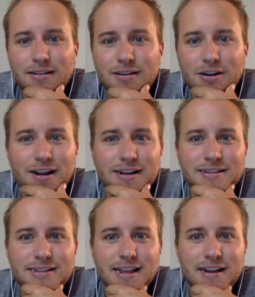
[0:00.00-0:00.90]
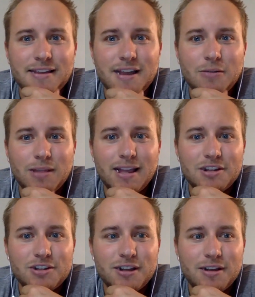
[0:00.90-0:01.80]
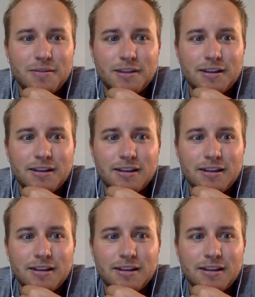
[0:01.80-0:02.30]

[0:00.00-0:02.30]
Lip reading: you're not going to see anything outlandish, I don't think.